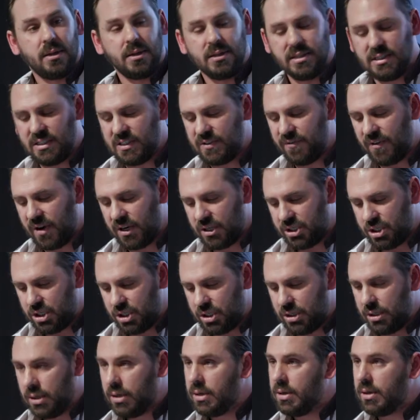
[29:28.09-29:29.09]

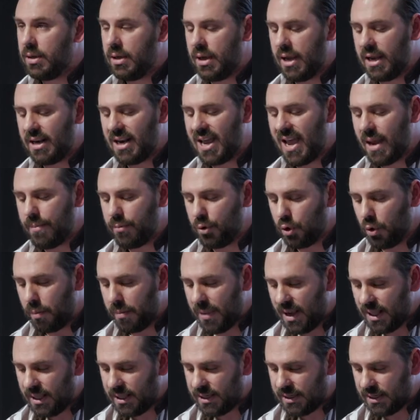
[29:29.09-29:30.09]
dysfunction, and
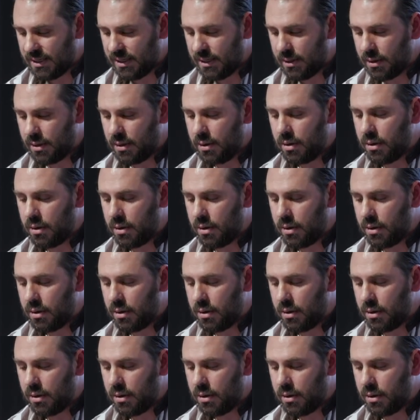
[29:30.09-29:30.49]
abnormality,